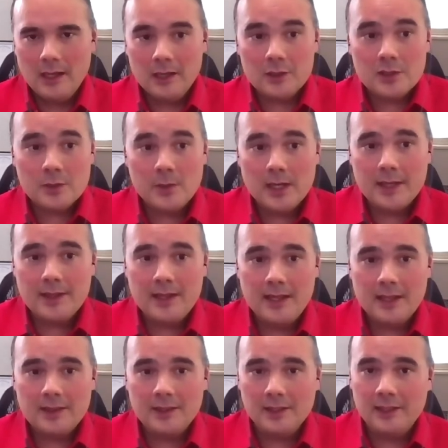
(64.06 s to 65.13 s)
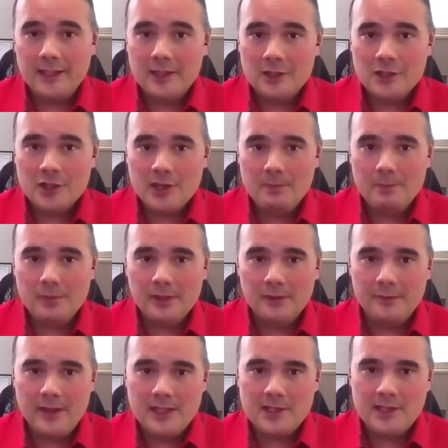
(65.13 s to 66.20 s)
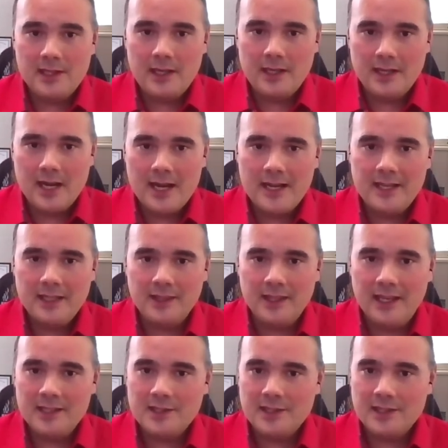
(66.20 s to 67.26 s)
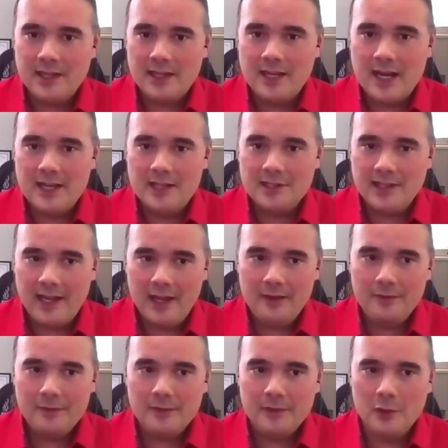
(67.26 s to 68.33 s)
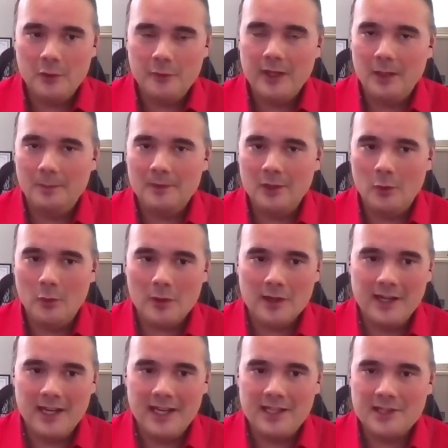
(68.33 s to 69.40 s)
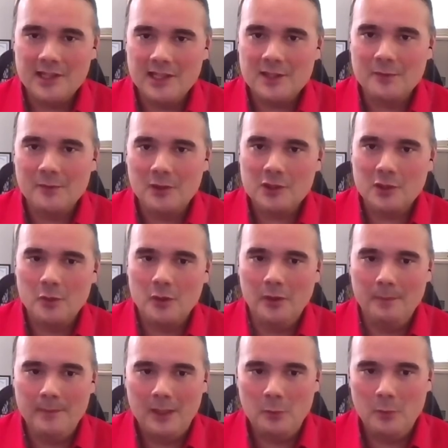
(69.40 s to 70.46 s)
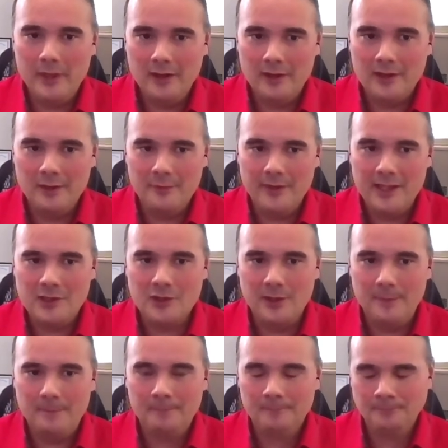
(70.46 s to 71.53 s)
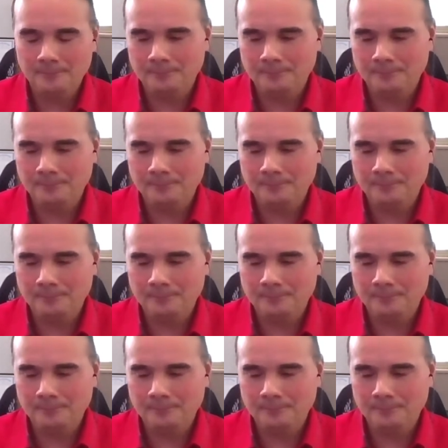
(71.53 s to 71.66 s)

I also want to thank the leadership of NCAI and the NCAI staff who've helped organize this virtual midwinter convention.